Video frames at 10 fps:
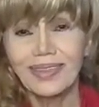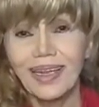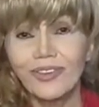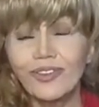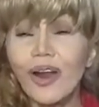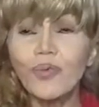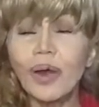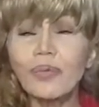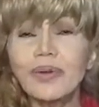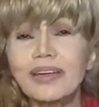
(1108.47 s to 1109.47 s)
Ron, what
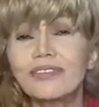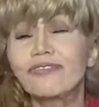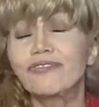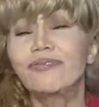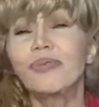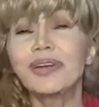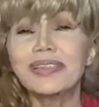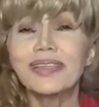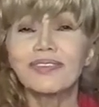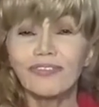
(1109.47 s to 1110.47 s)
would it, what does
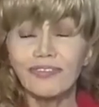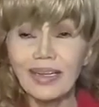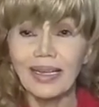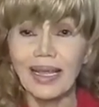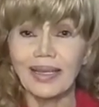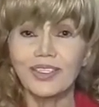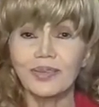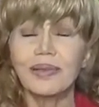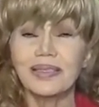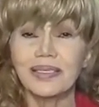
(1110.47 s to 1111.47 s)
it feel like to
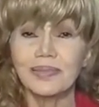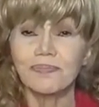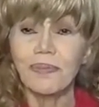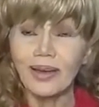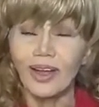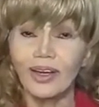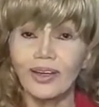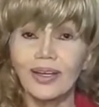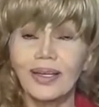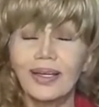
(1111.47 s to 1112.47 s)
be spat on
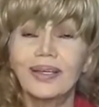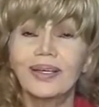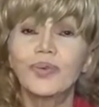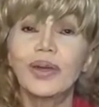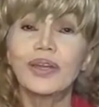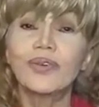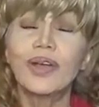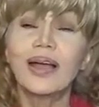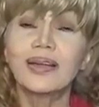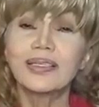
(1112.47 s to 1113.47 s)
when you
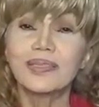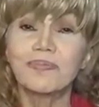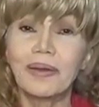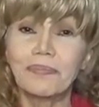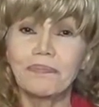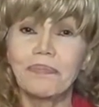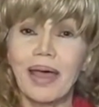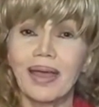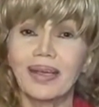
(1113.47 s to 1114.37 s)
can't spit back?